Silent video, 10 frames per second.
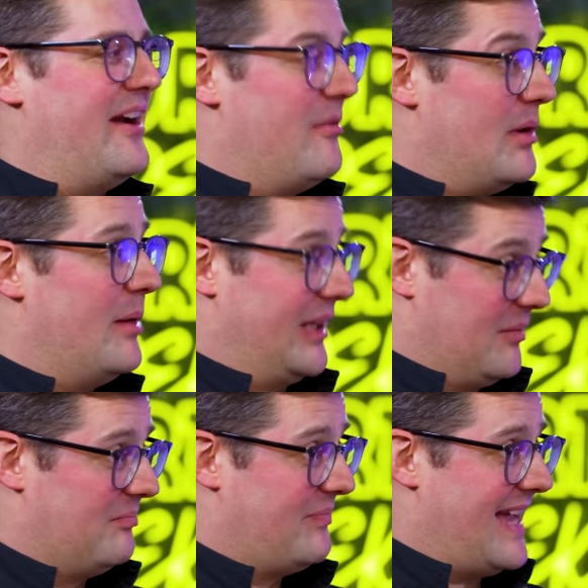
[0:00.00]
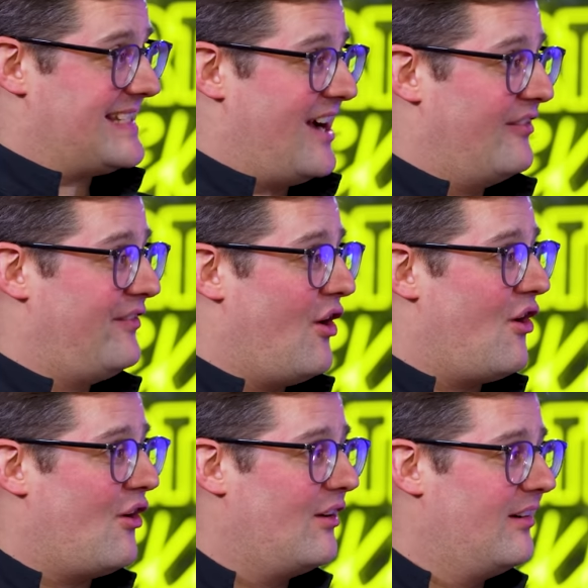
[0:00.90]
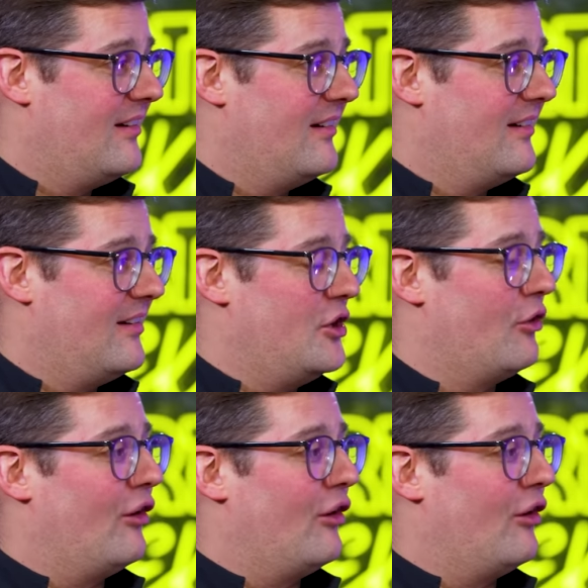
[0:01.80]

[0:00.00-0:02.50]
here and Birmingham. That's how far you're